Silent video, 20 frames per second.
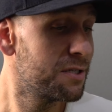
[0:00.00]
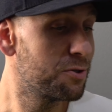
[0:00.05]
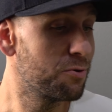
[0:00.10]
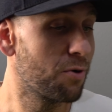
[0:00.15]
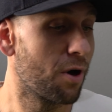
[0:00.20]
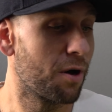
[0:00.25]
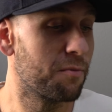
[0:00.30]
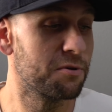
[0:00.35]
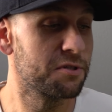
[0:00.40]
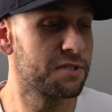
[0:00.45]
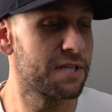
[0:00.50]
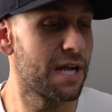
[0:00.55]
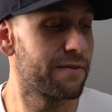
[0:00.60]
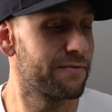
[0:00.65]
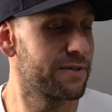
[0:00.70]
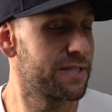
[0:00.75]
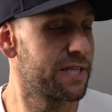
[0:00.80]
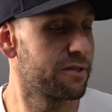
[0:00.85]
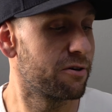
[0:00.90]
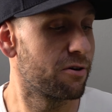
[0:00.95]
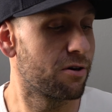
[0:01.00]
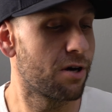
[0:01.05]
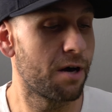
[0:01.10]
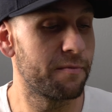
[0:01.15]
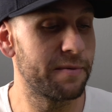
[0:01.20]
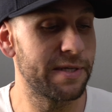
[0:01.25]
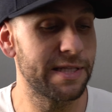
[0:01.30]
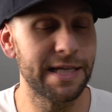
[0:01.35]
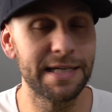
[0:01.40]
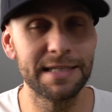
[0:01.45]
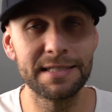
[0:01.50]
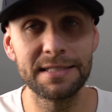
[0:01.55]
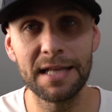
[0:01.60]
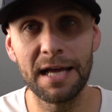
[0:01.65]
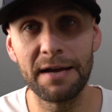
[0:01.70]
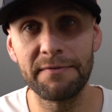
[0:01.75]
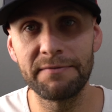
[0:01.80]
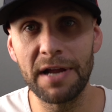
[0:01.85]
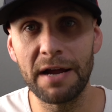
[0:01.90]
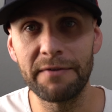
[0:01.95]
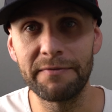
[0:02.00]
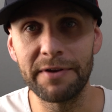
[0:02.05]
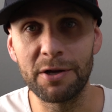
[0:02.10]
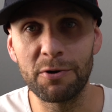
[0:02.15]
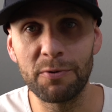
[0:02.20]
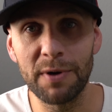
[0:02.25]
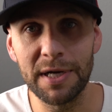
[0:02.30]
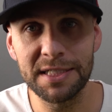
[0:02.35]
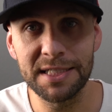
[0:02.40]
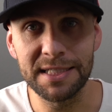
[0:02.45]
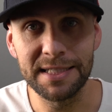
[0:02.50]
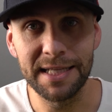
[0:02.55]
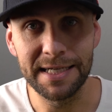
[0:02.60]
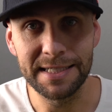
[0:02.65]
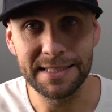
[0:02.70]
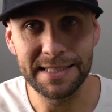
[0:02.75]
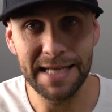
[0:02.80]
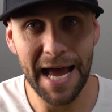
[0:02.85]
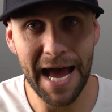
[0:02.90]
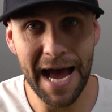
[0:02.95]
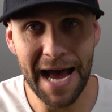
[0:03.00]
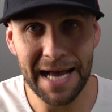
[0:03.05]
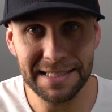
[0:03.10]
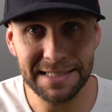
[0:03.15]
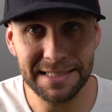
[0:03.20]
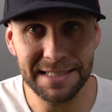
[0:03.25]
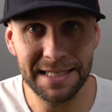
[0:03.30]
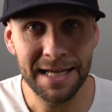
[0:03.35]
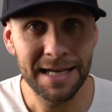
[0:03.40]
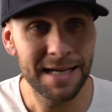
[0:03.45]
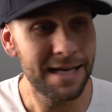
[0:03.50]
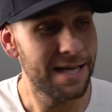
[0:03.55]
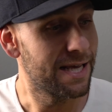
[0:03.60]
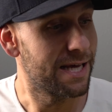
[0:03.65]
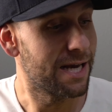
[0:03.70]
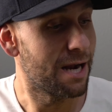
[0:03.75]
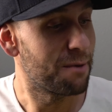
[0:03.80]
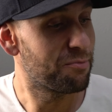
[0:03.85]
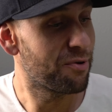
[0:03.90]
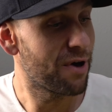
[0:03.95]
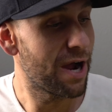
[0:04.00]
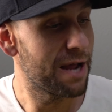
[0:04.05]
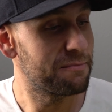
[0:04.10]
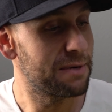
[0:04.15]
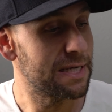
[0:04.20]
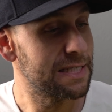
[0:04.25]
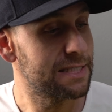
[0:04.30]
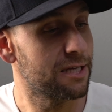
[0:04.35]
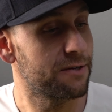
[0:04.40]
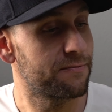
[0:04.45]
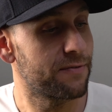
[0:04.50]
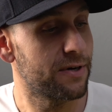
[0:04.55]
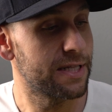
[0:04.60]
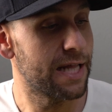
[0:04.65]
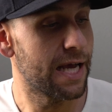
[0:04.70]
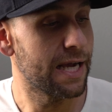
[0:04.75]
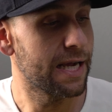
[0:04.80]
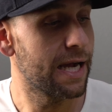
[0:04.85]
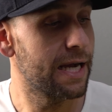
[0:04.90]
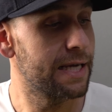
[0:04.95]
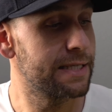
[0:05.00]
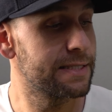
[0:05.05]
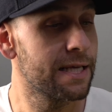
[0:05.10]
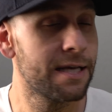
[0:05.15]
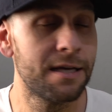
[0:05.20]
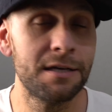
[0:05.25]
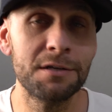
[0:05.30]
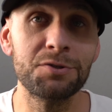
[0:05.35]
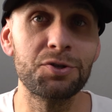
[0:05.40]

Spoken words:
to almost every single comment that is left, every question that is asked, and I pride myself on that, guys.